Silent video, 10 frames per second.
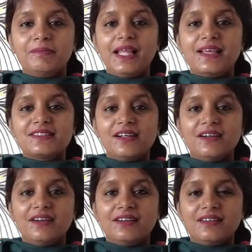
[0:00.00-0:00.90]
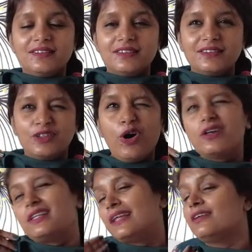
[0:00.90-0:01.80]
blazer?
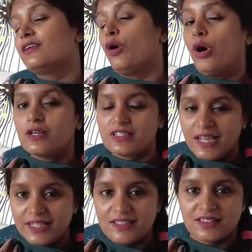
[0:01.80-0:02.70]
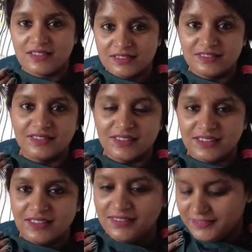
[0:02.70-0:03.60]
Rather cord sets.
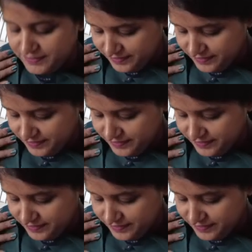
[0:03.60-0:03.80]
Ata.